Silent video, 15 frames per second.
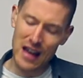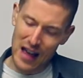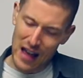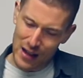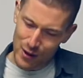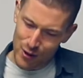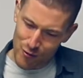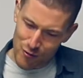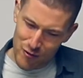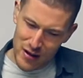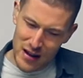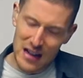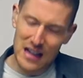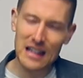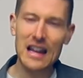and you're
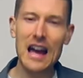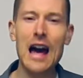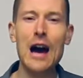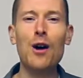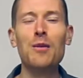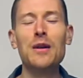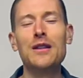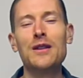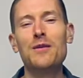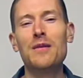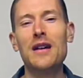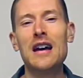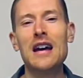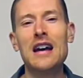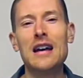really helping
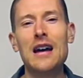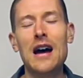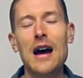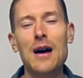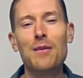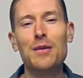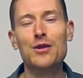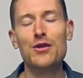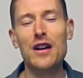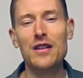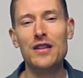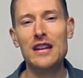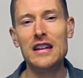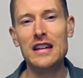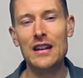them portray
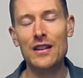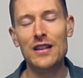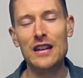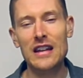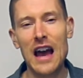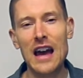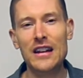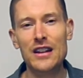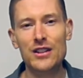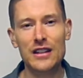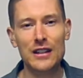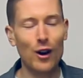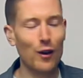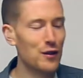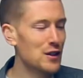the
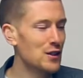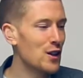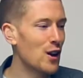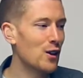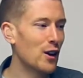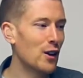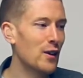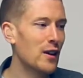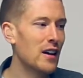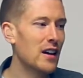energy of the solo.